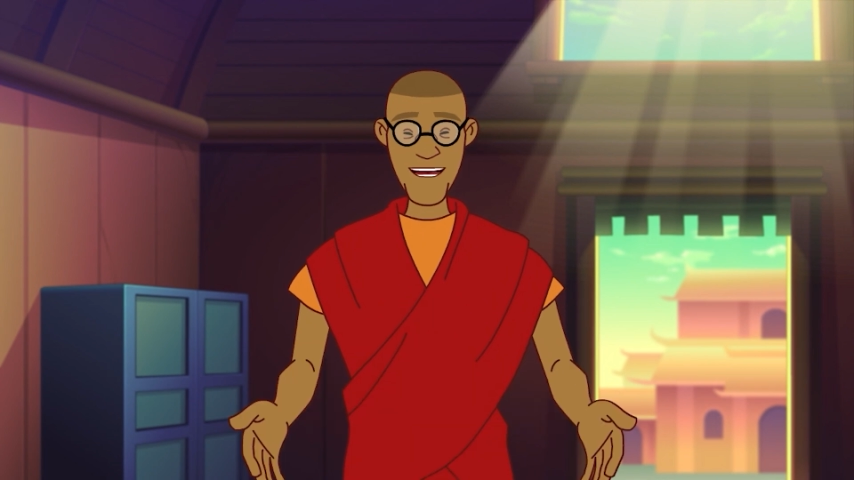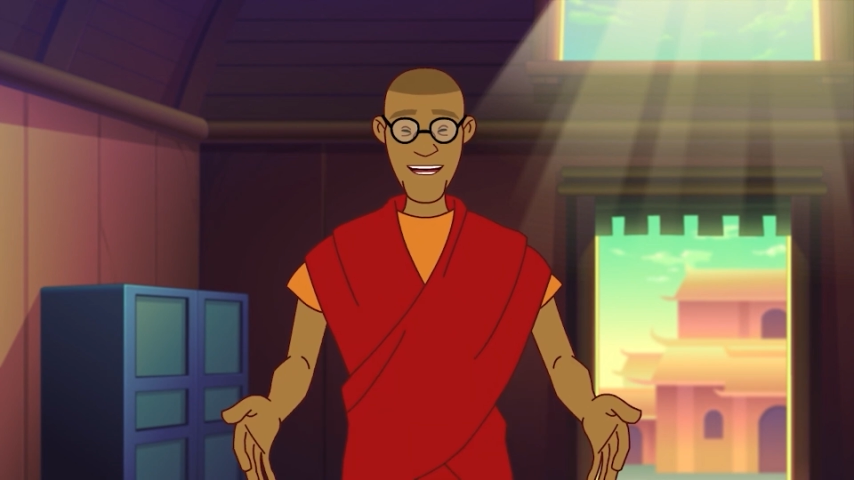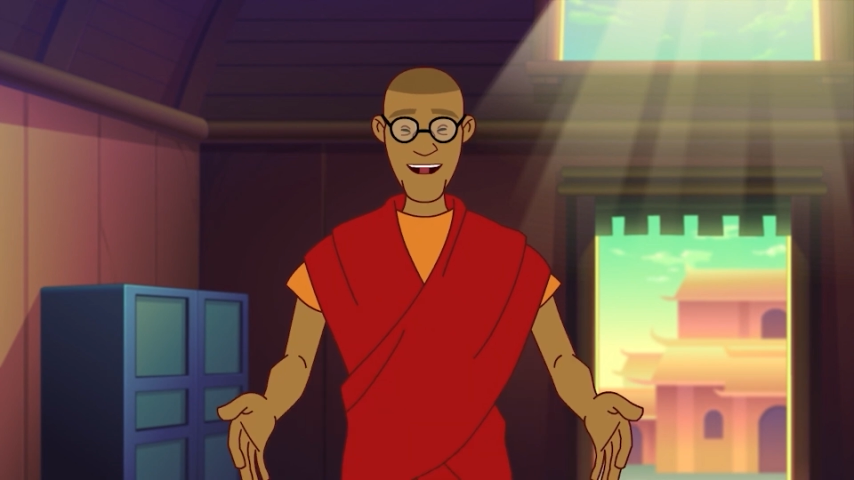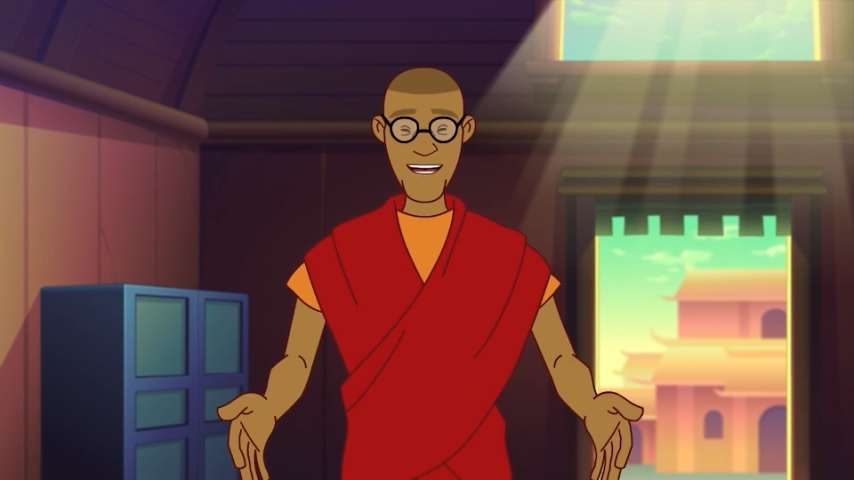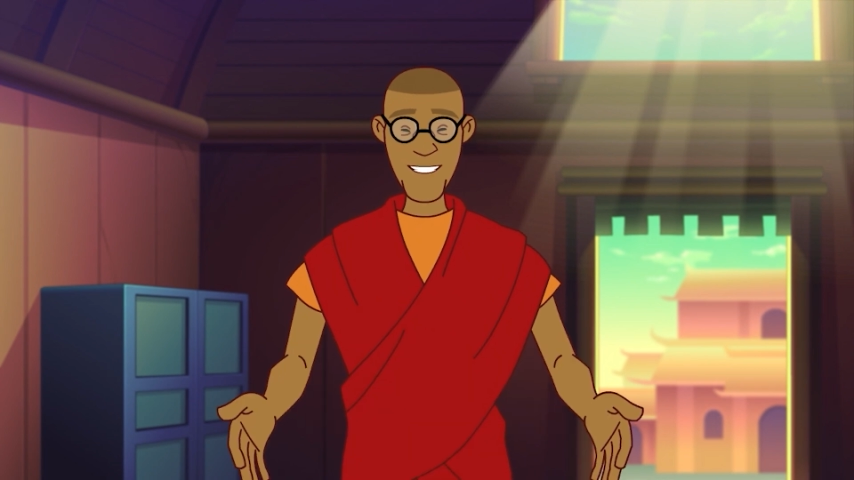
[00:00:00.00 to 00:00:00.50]

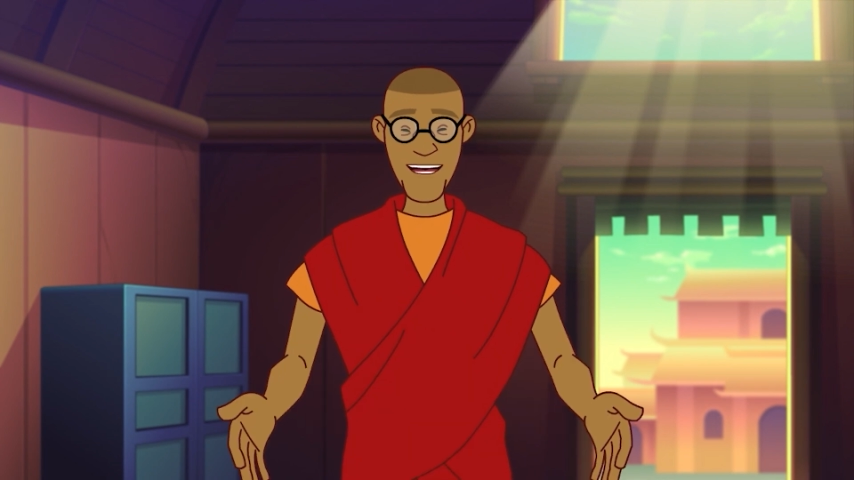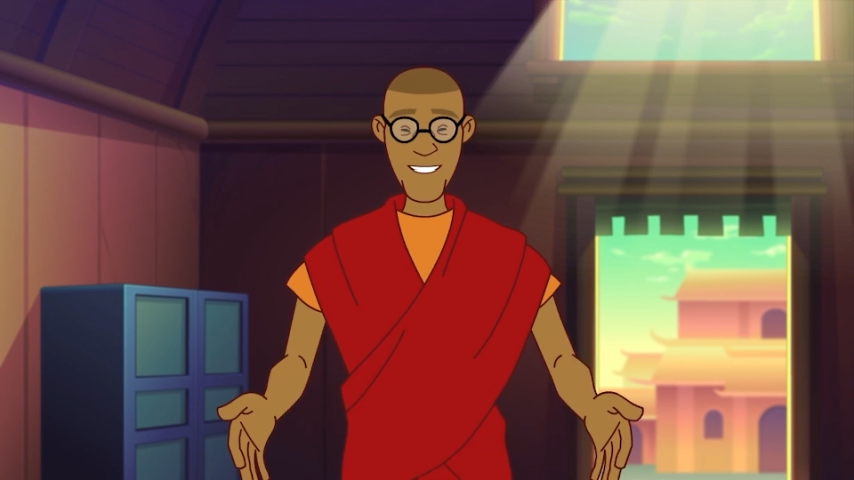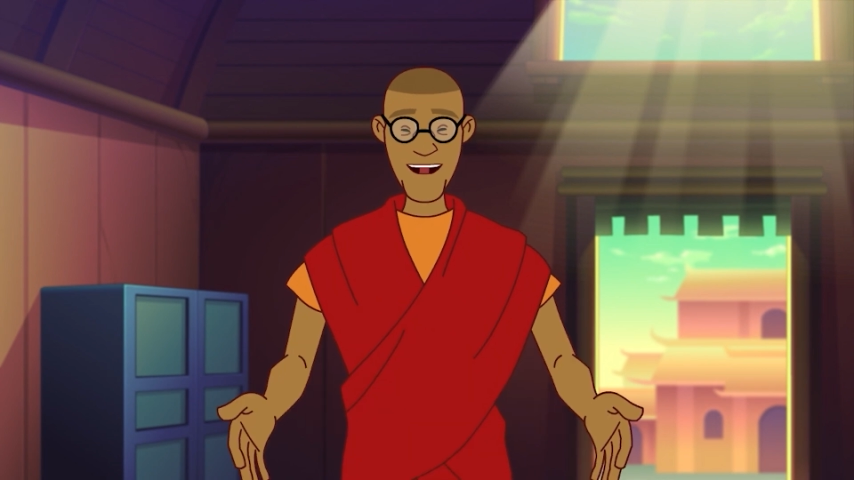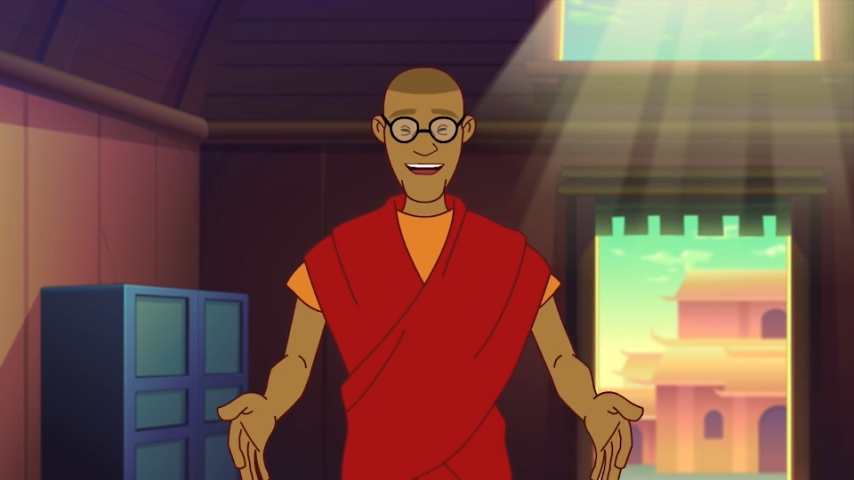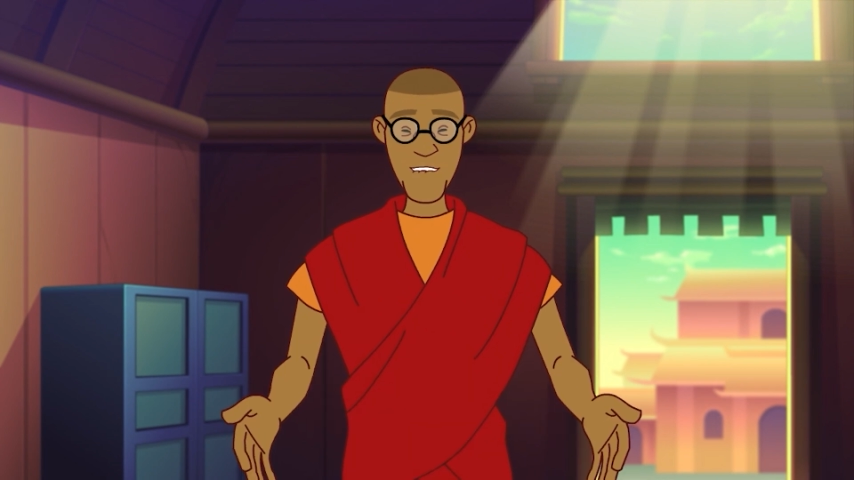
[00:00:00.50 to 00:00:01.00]
challenges
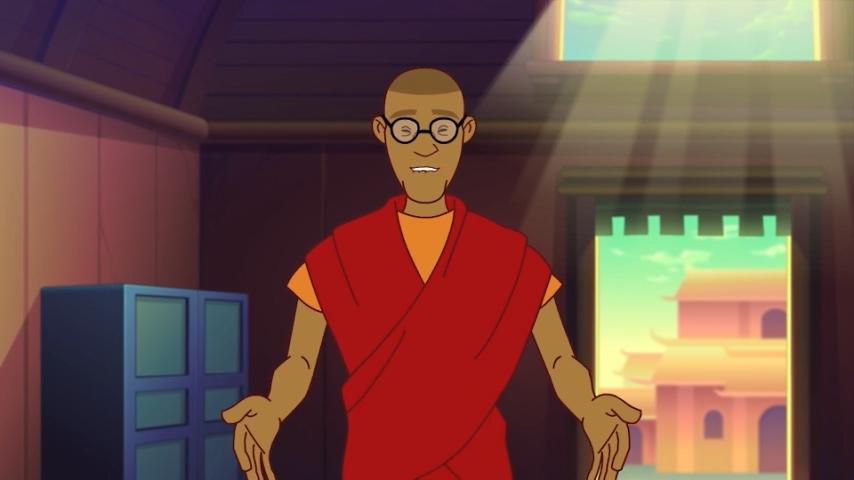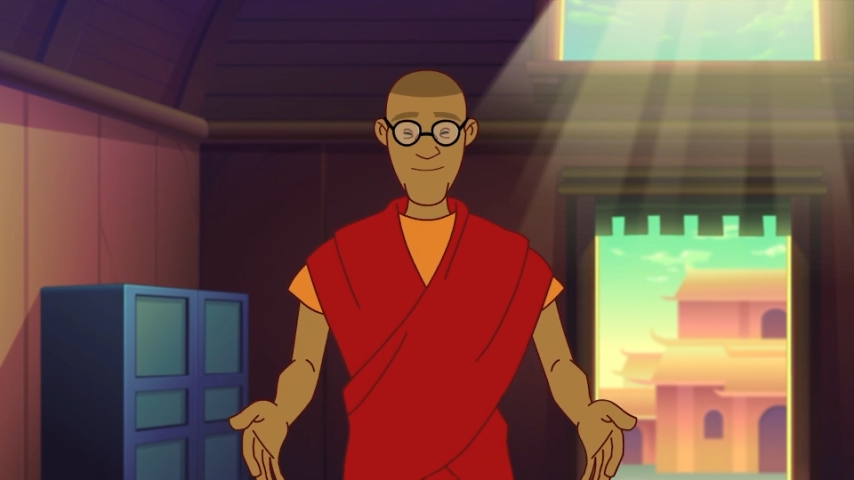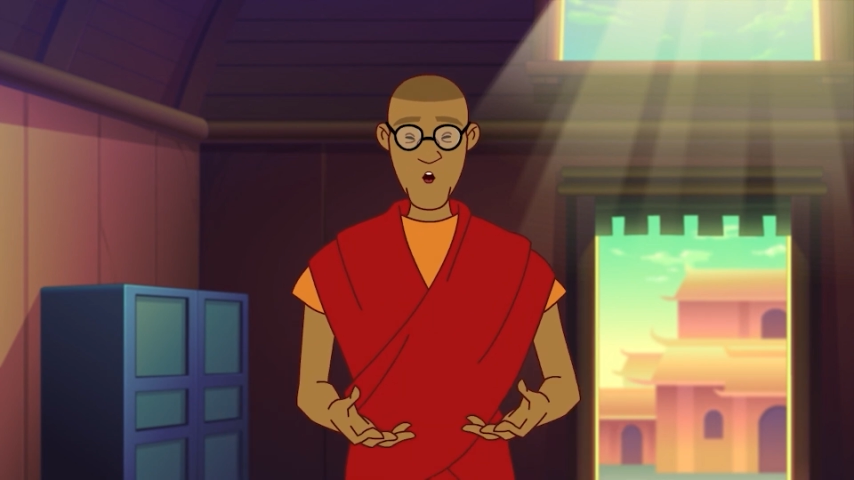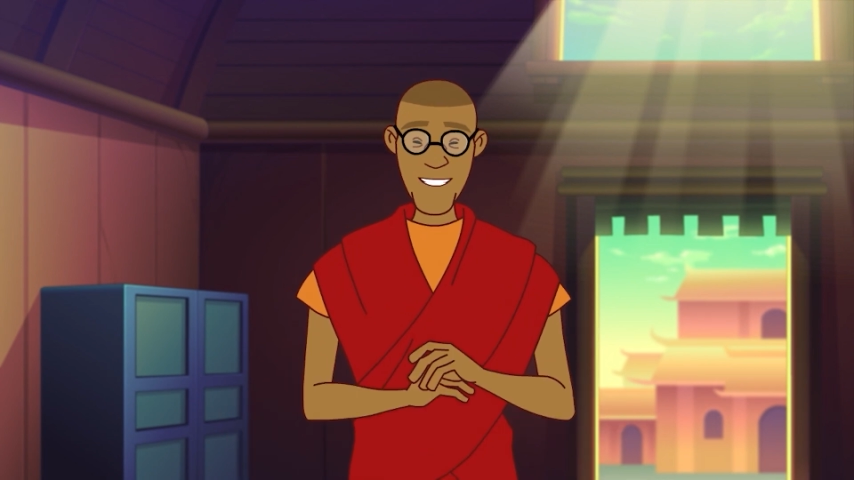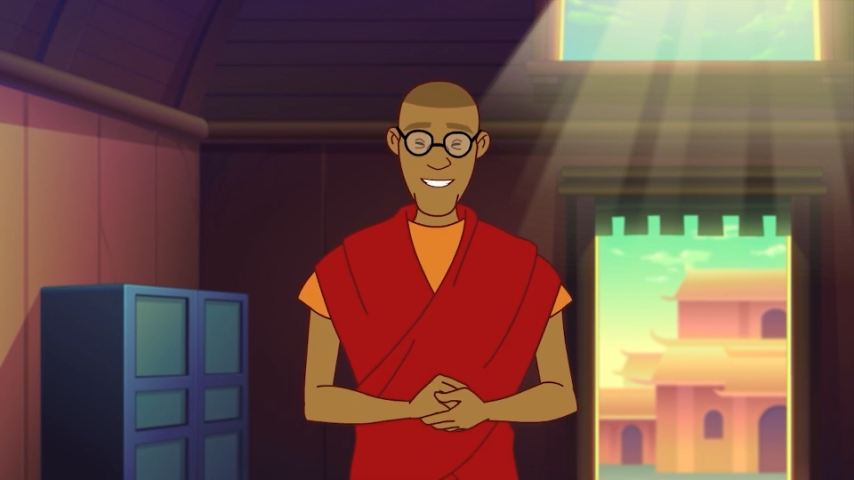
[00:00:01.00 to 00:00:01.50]
life
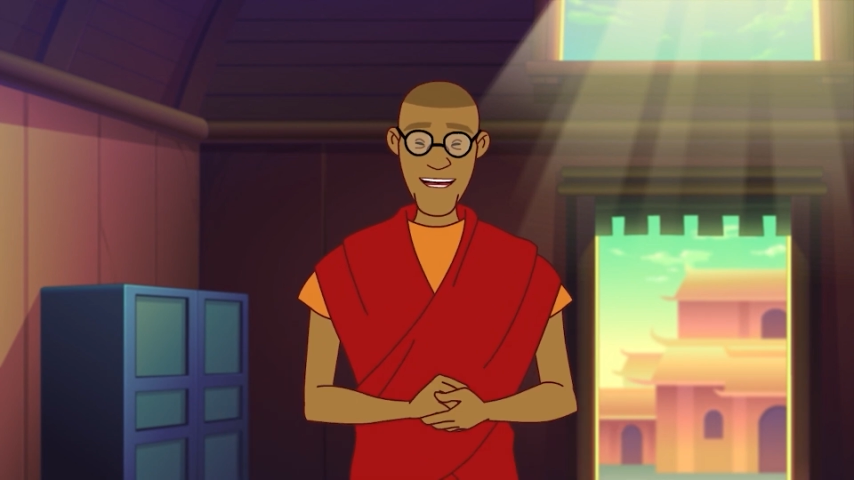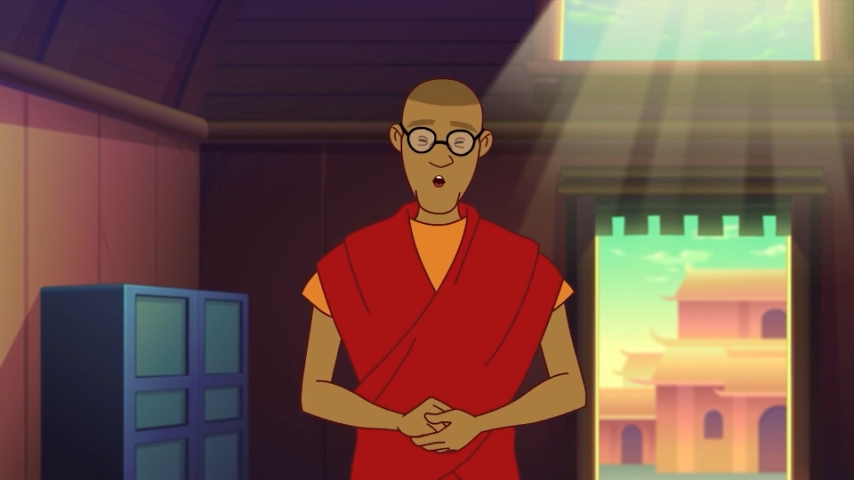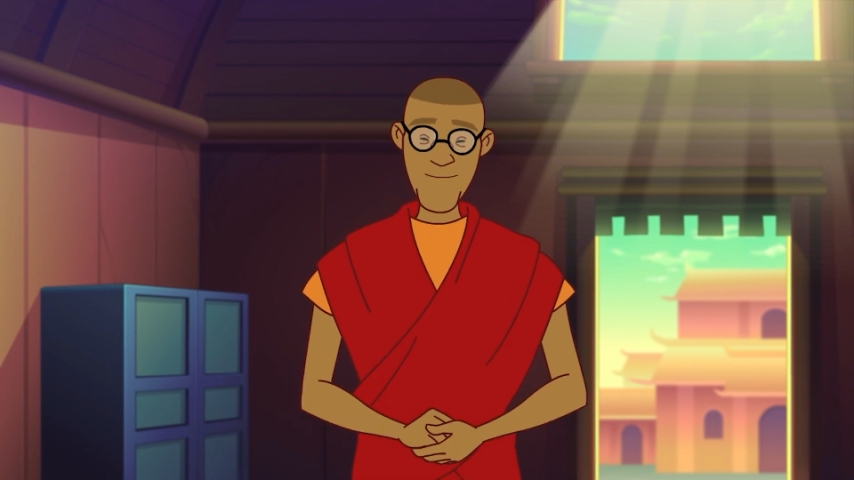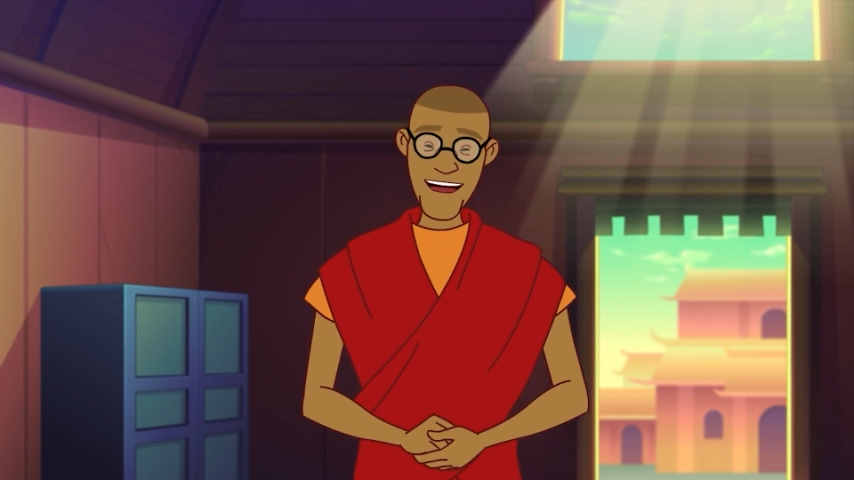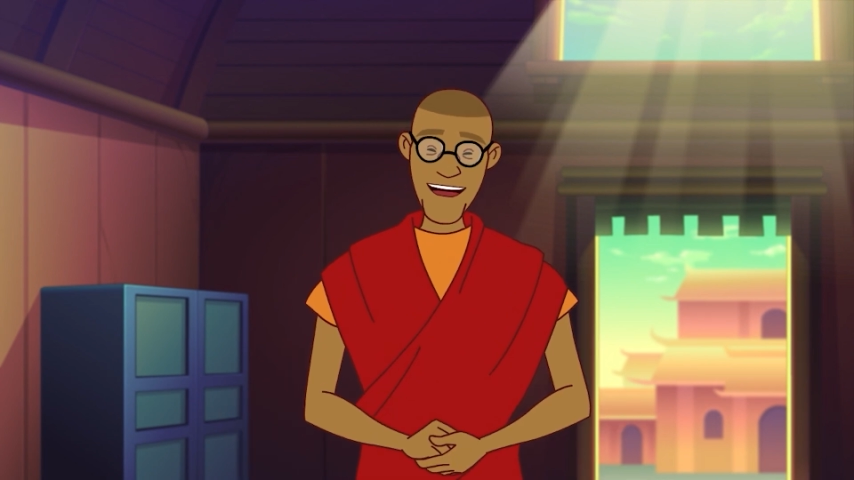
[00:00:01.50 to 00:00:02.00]
puts in your
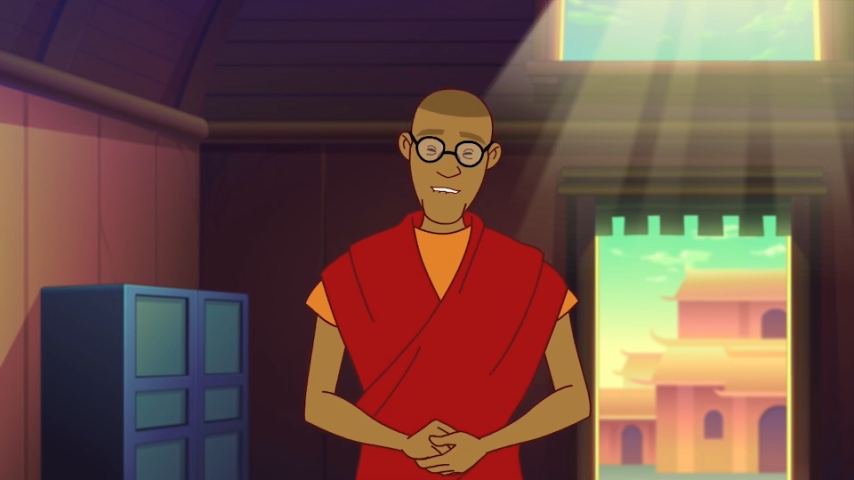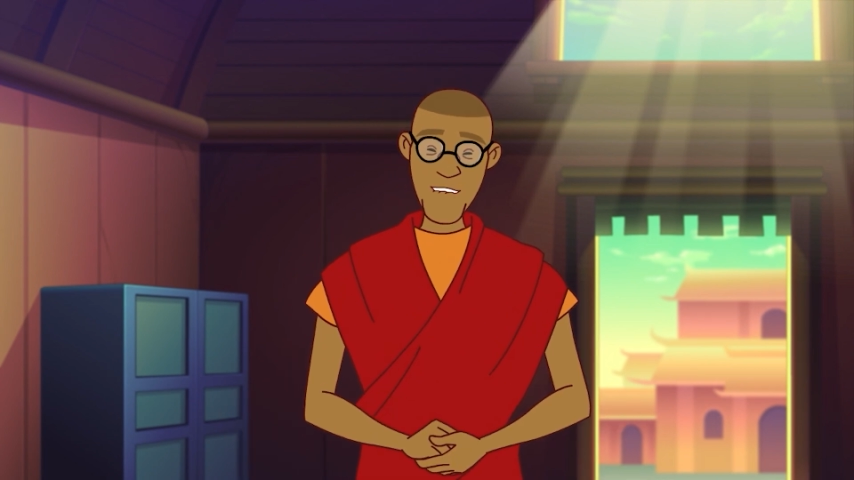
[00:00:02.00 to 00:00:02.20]
path.